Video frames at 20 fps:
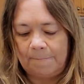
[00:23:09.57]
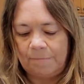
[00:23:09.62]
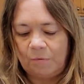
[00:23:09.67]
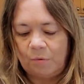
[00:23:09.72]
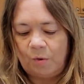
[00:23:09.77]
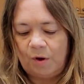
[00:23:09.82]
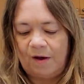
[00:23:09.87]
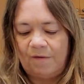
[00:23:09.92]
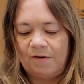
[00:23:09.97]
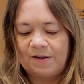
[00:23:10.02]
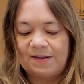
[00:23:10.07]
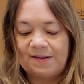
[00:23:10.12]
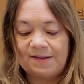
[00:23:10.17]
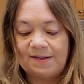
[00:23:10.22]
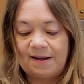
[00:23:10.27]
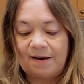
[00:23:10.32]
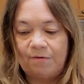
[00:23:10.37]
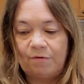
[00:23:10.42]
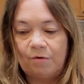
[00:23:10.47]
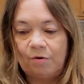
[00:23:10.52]
We have
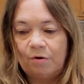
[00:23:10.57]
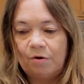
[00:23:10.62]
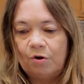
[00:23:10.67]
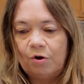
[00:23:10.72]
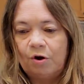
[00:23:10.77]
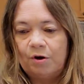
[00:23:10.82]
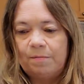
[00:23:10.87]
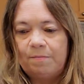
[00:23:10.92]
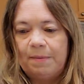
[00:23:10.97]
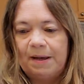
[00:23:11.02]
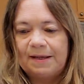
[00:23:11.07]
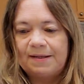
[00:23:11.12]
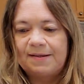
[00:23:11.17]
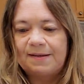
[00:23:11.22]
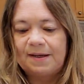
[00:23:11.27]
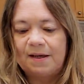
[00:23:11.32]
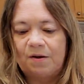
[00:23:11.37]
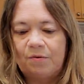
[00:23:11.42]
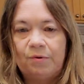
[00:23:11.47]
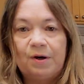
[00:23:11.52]
several good
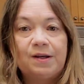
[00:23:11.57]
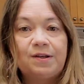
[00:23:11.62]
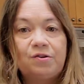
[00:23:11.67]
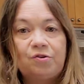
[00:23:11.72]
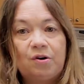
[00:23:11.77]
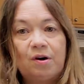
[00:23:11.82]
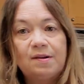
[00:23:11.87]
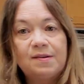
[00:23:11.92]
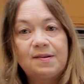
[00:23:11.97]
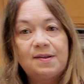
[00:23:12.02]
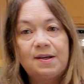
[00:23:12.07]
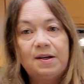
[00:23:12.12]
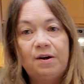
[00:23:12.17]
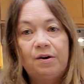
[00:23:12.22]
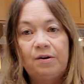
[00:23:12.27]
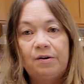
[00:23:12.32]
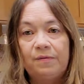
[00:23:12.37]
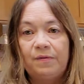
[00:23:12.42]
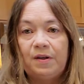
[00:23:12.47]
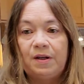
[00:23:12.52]
Mexican restaurants
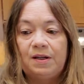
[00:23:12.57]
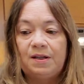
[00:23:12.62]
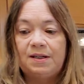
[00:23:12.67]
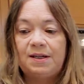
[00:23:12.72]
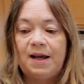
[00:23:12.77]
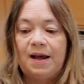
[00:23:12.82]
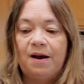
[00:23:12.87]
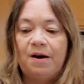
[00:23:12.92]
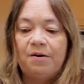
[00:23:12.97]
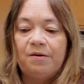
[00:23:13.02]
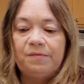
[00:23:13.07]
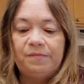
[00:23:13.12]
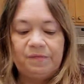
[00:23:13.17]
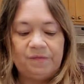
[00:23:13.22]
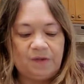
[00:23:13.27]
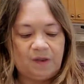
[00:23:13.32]
here in town.